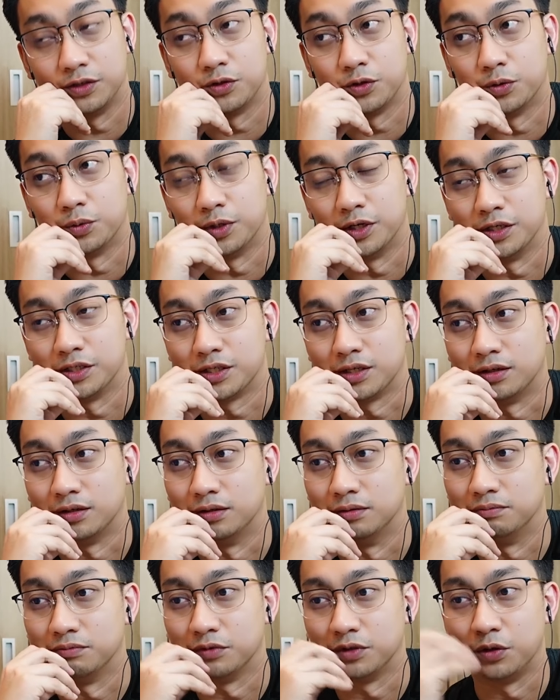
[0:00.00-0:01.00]
towards
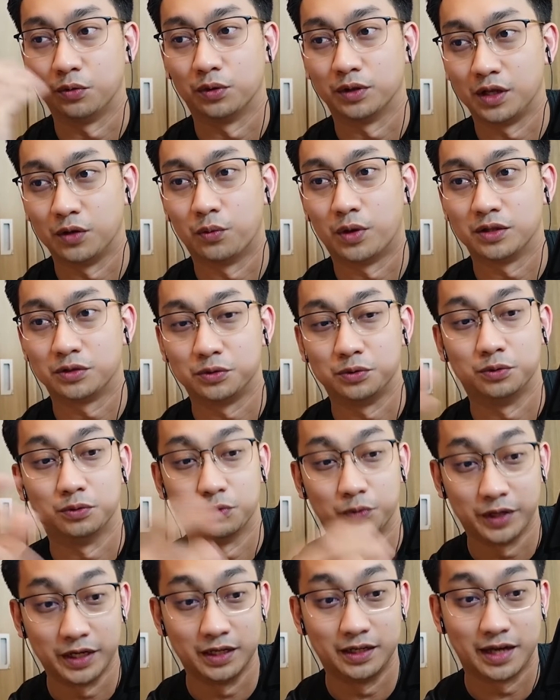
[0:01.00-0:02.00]
they want to
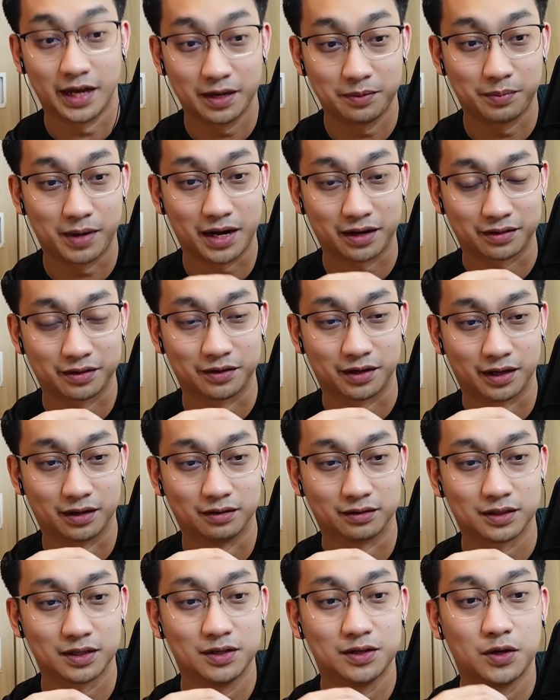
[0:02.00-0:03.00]
regain back their
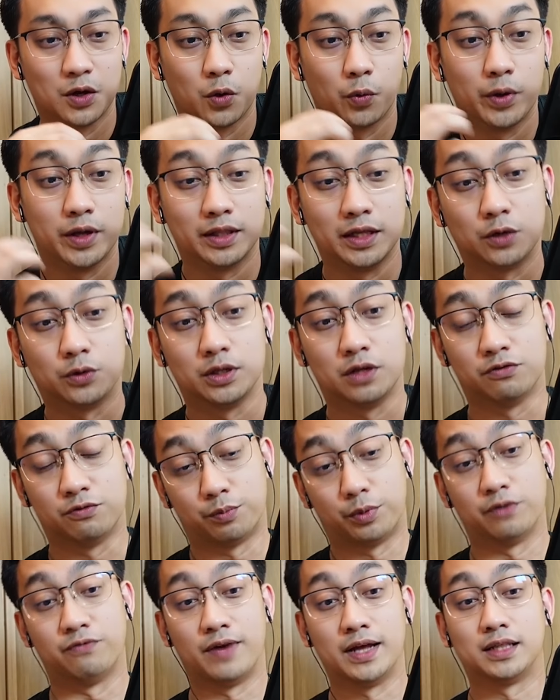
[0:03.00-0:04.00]
health when they could have
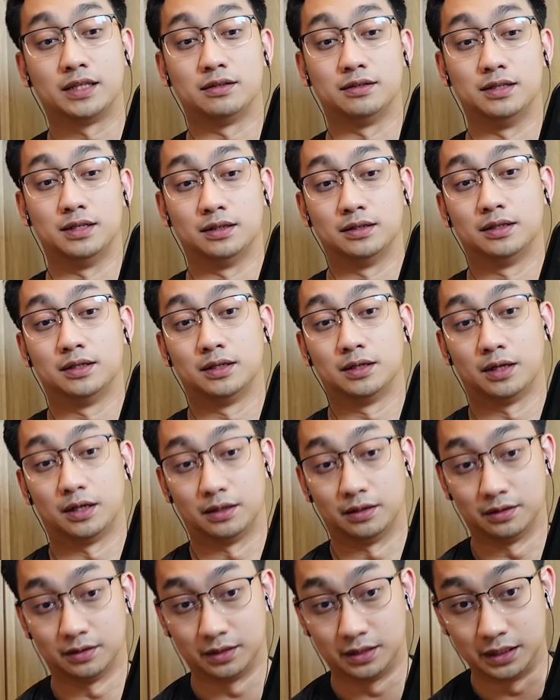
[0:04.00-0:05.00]
prevented
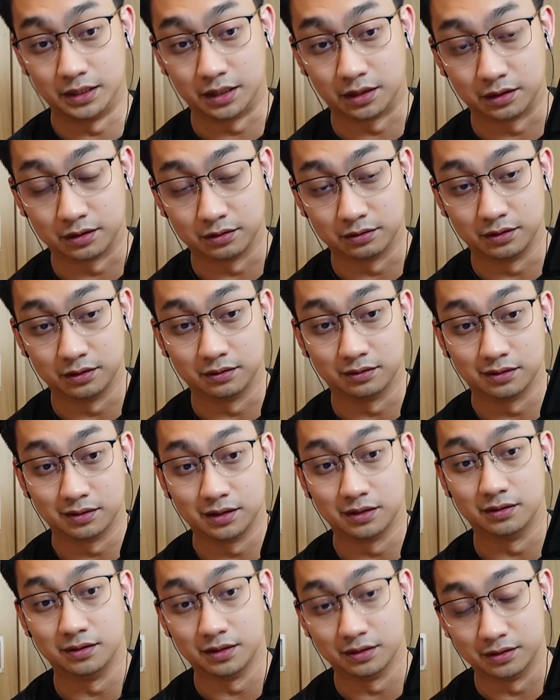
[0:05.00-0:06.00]
the
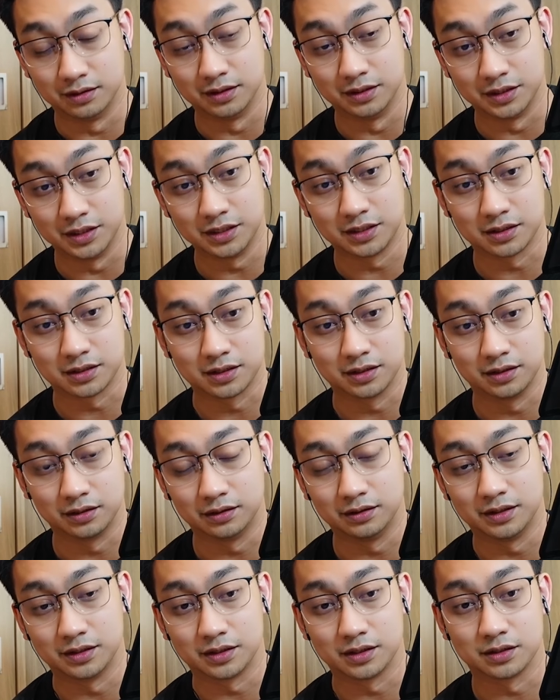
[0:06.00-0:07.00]
disease, the
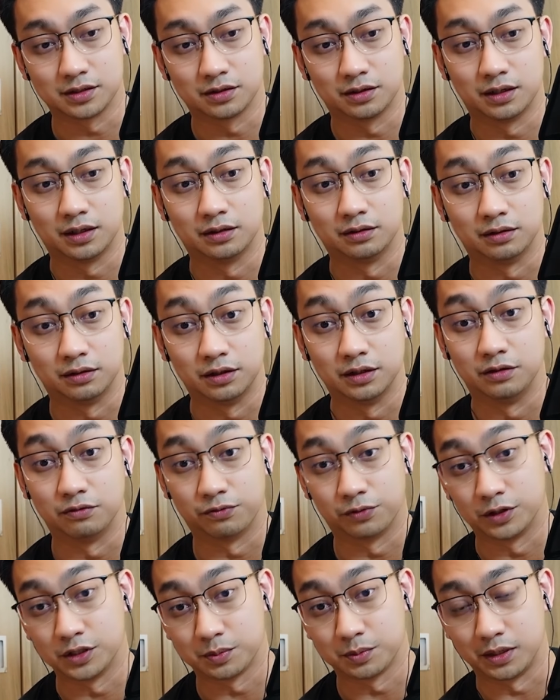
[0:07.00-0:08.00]
illnesses in the
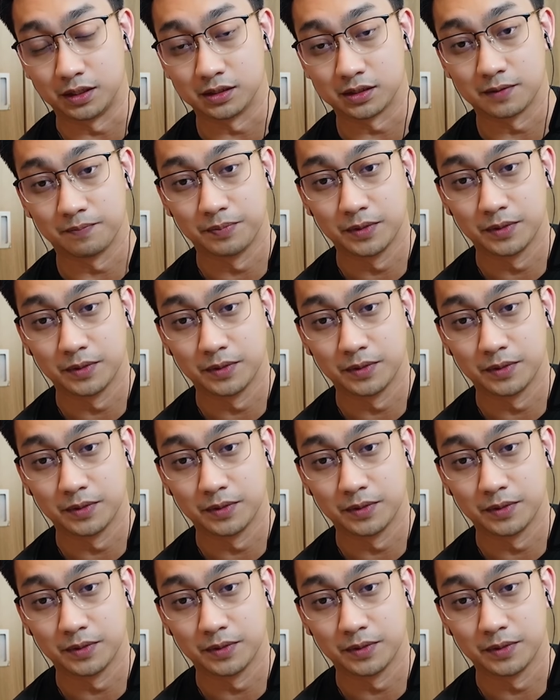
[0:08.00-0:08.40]
first place.